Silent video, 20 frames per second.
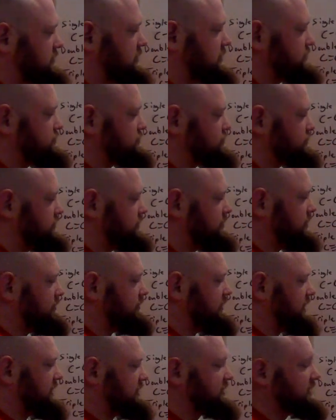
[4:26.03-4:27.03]
a triple
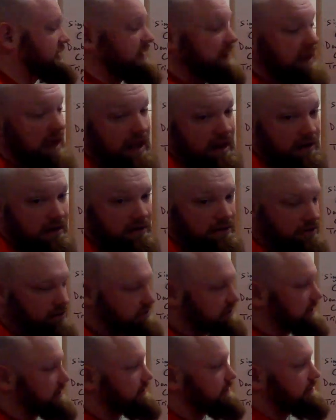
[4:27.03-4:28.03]
bond, again,
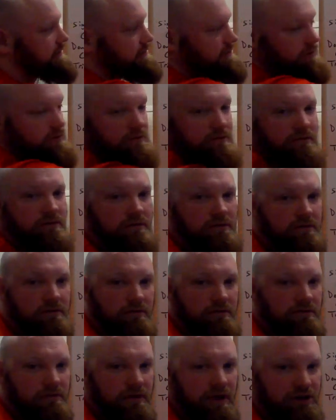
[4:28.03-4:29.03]
just like
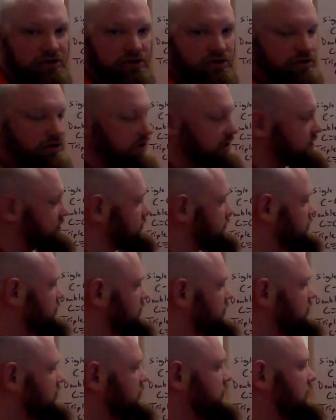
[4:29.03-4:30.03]
nitrogen.
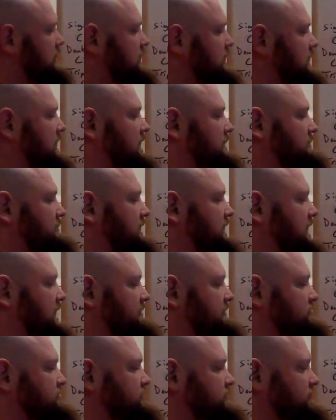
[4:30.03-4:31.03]
And I'm going to
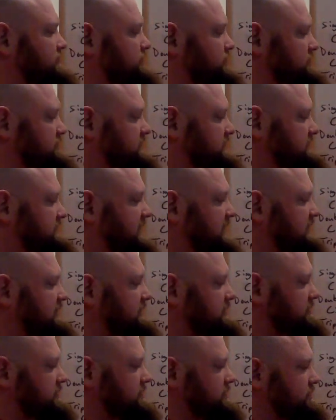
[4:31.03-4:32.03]
have 2, 4, 6, 8,
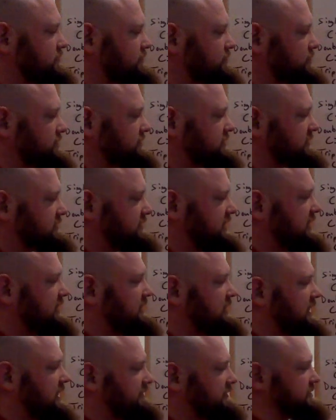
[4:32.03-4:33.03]
2, 4, 6,
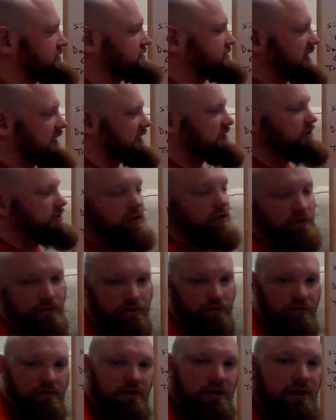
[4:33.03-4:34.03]
8, and there's 10
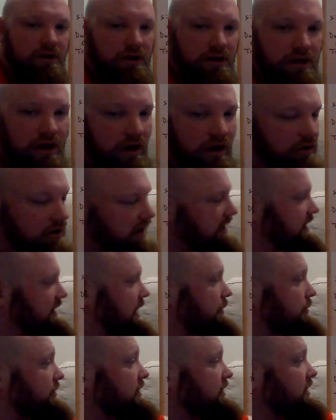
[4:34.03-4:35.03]
total. Okay,
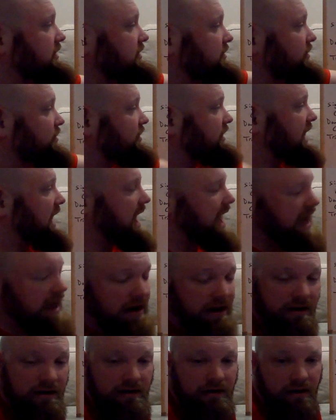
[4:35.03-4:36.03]
now we're going to look
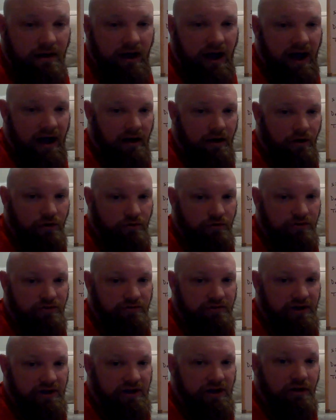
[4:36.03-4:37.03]
at
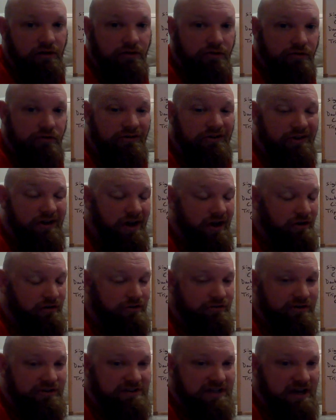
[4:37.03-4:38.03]
O3.
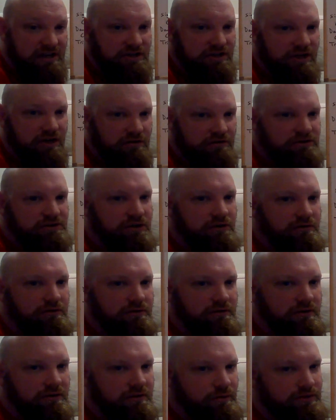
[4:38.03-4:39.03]
O3 is actually
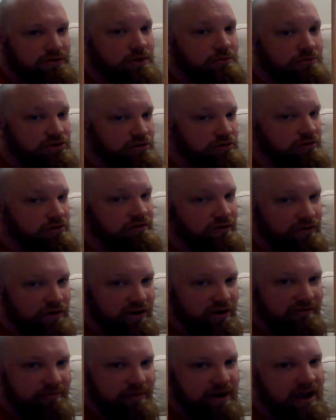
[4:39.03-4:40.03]
ozone, which I'm sure you've heard
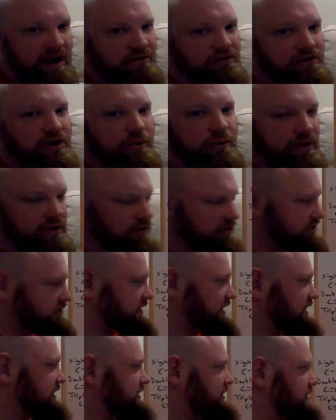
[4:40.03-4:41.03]
of, but now you know what it looks
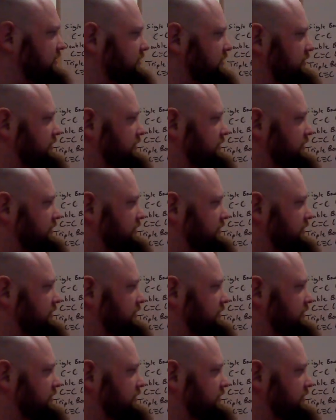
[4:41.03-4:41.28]
like.